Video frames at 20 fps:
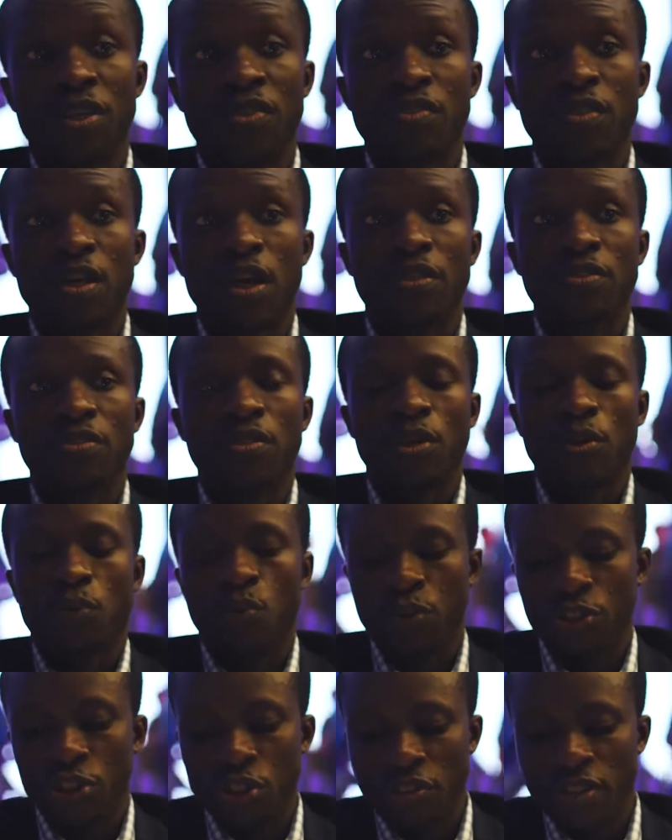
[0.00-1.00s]
instance,
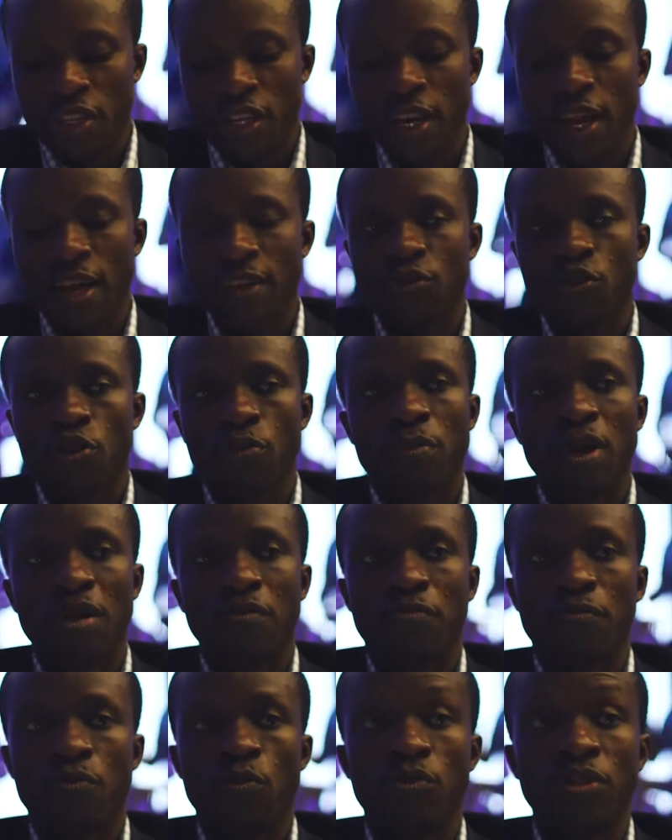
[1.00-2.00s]
with just a glance on my
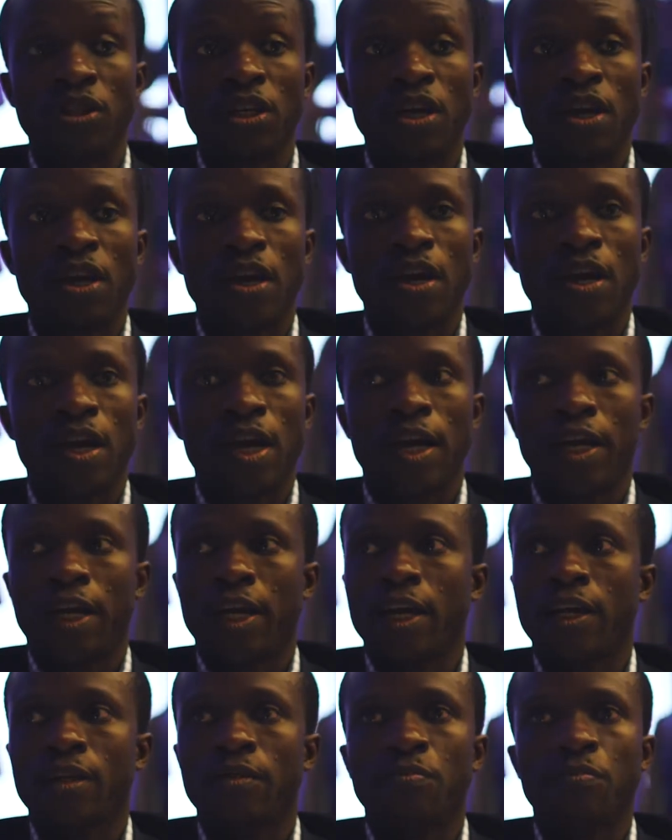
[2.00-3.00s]
phone, I
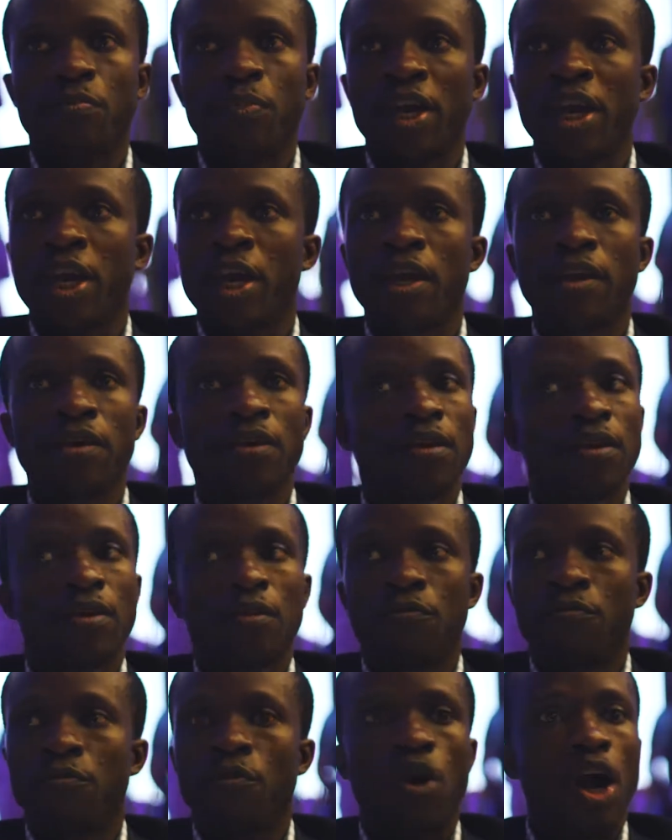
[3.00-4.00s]
can pay
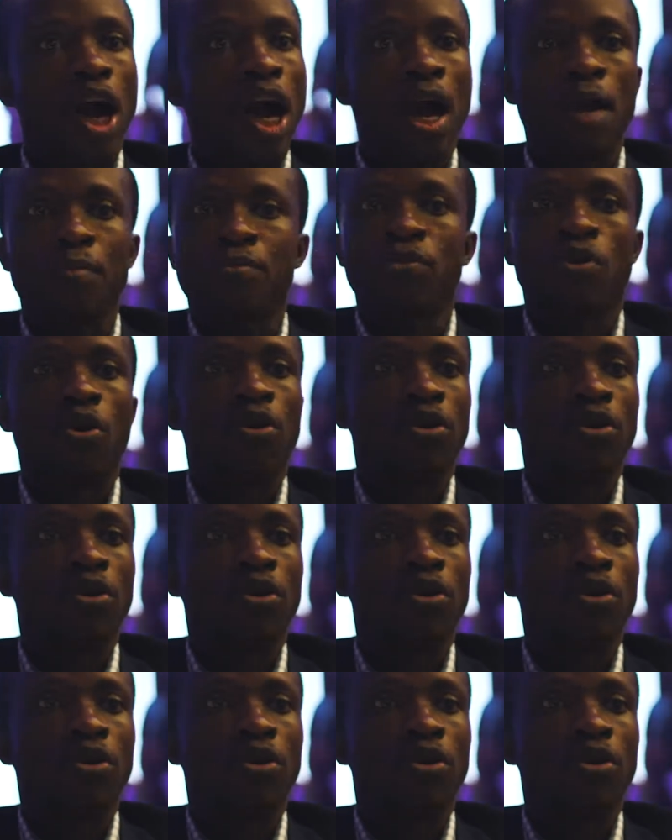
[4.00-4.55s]
for apps